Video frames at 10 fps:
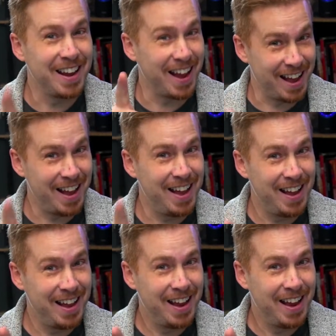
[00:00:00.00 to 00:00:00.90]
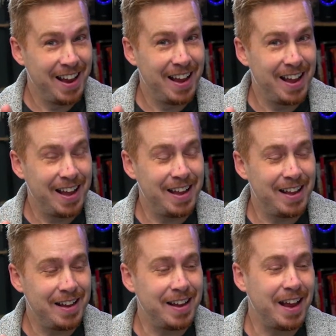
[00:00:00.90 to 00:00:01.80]

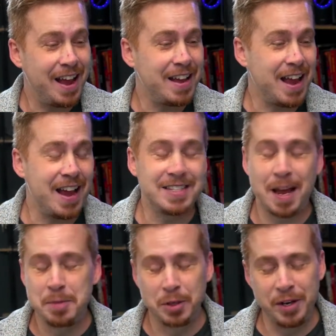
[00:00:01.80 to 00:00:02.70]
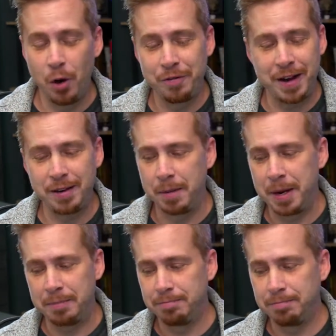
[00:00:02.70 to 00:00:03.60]
has absolutely no effect on me.